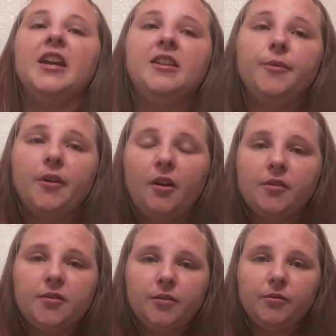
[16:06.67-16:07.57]
And they would
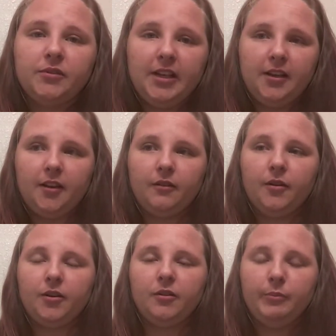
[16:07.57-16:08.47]
also take
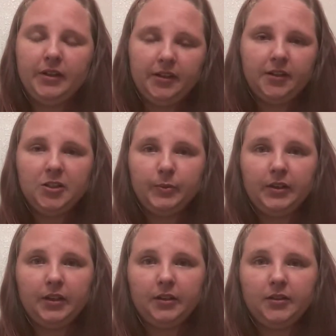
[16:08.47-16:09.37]
out her appendix
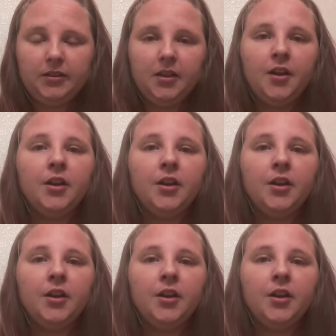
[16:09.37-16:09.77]
because